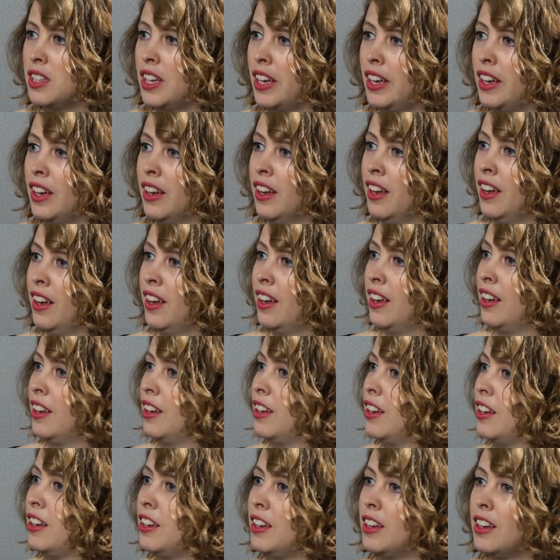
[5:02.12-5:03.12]
say,
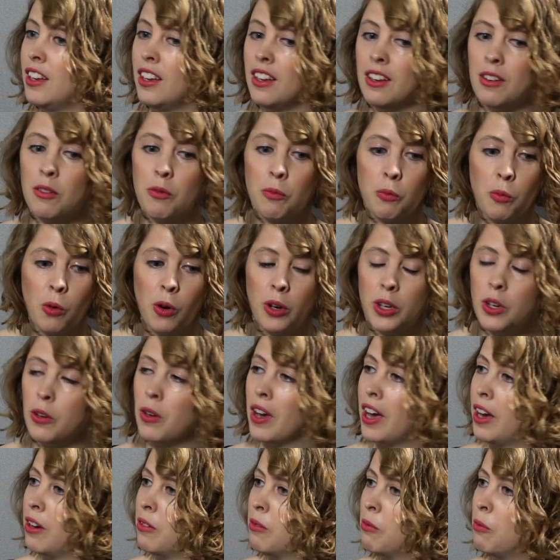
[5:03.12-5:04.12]
what you
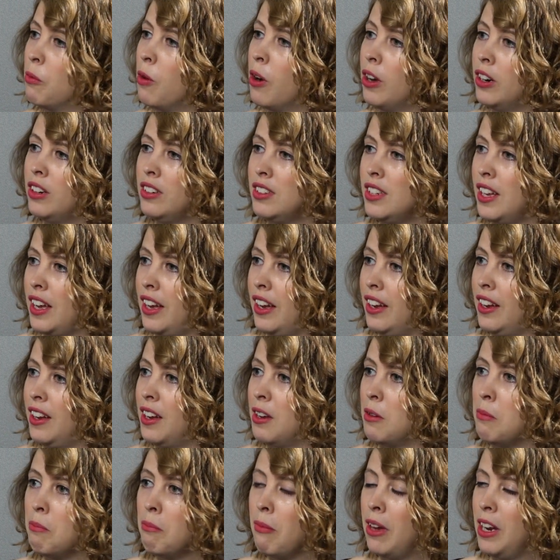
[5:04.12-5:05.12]
have one
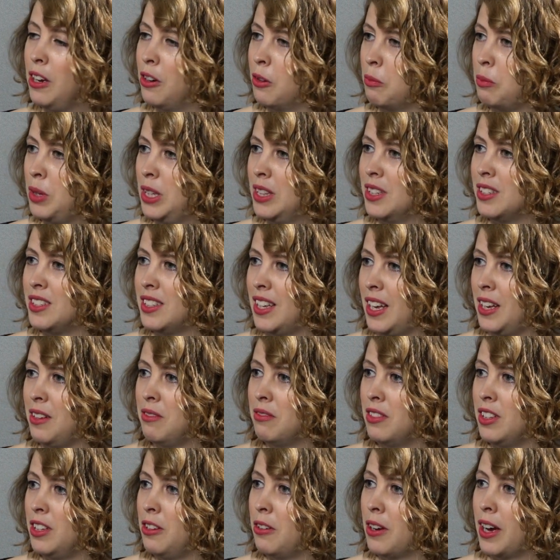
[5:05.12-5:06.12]
day may not be the
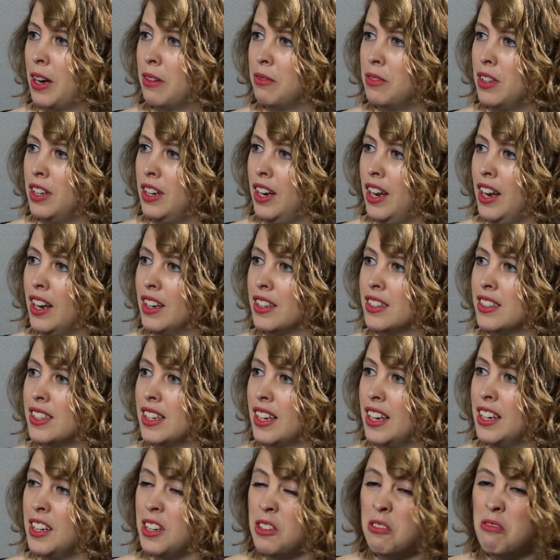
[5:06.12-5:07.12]
same that you have the
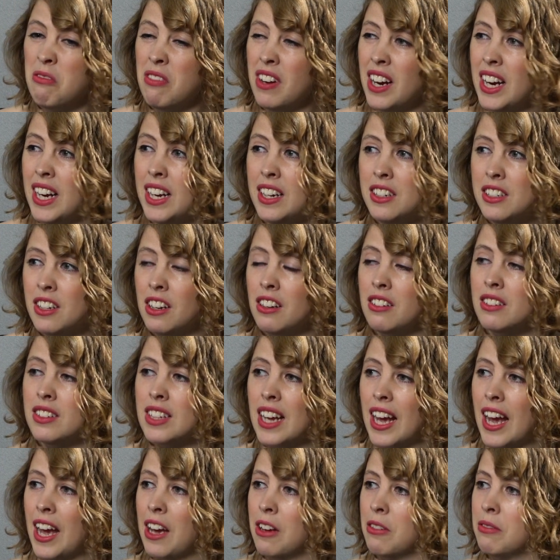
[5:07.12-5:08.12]
next, and you really don't
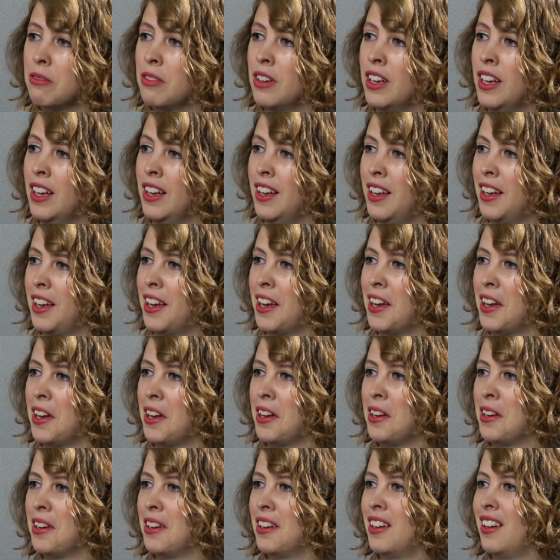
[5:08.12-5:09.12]
have
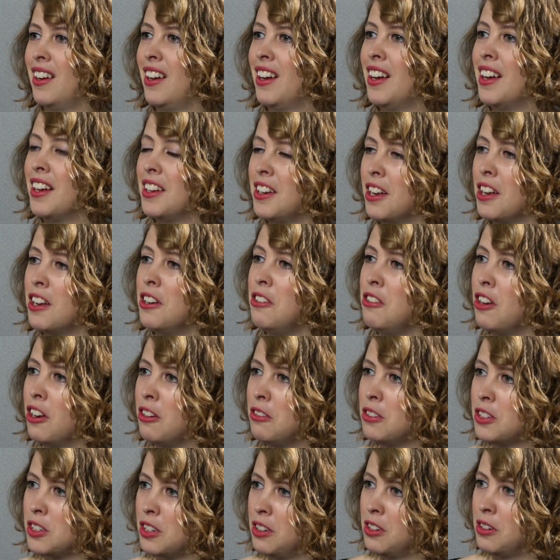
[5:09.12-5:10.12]
a
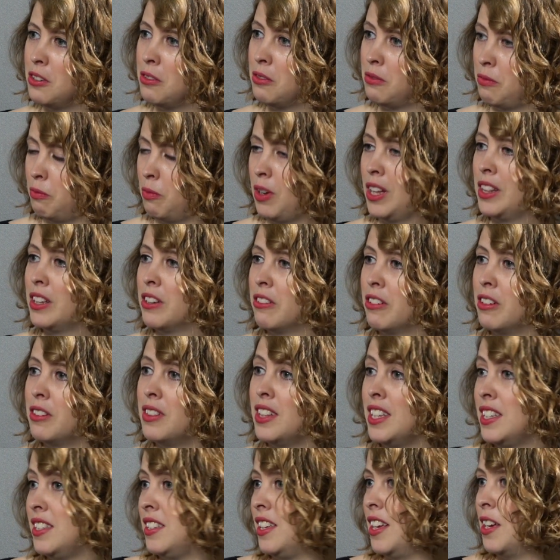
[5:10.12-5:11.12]
notion of whether
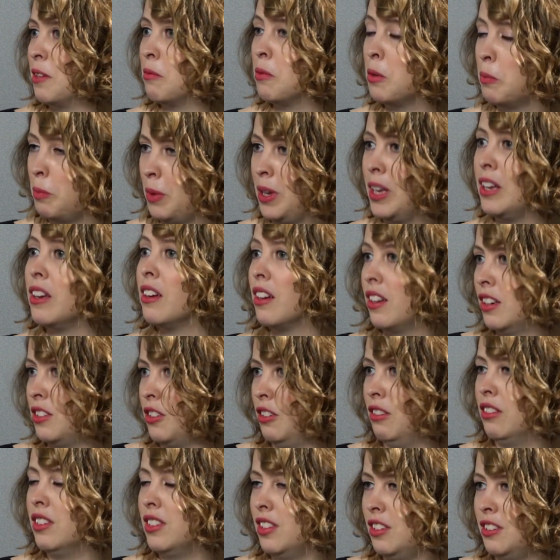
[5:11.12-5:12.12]
this year will be,
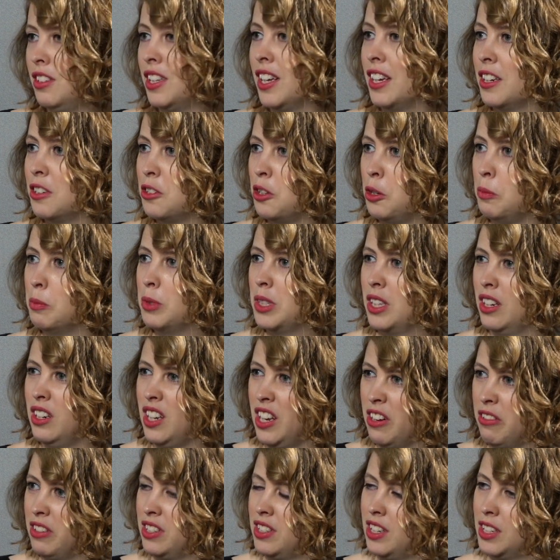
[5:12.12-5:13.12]
as you say, a 2%
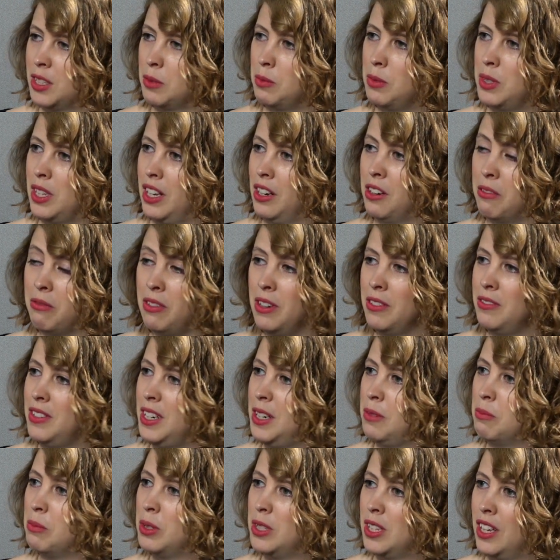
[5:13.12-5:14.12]
year, a 6%, a
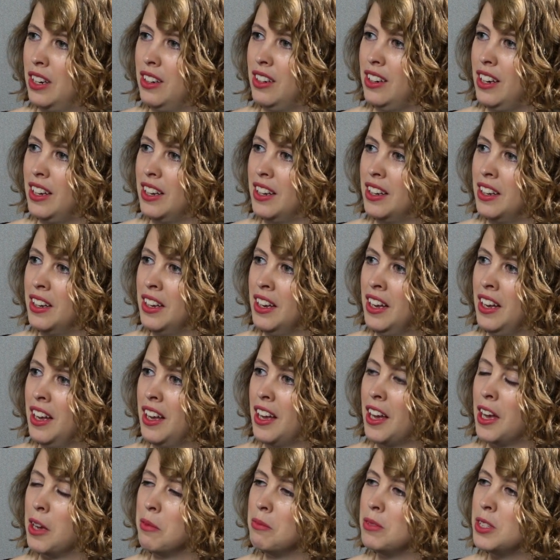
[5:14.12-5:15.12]
15% year.
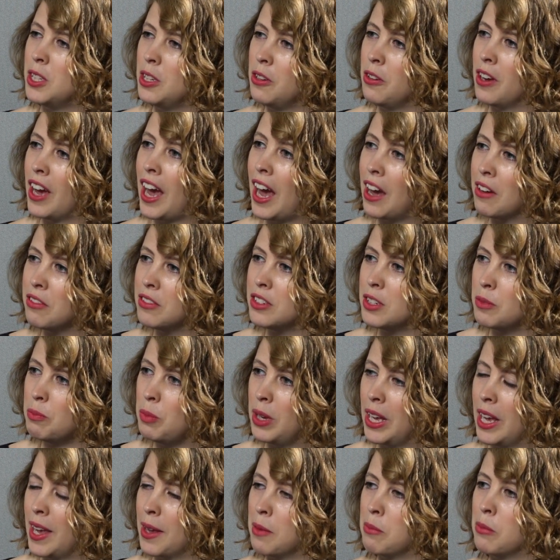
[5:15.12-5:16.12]
So you have to
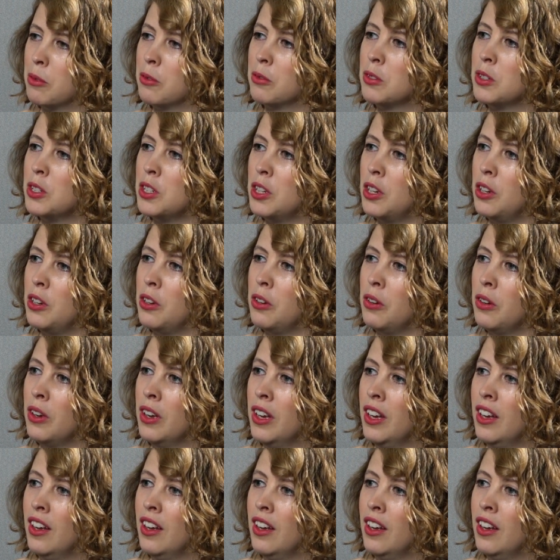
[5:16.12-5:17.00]
be able to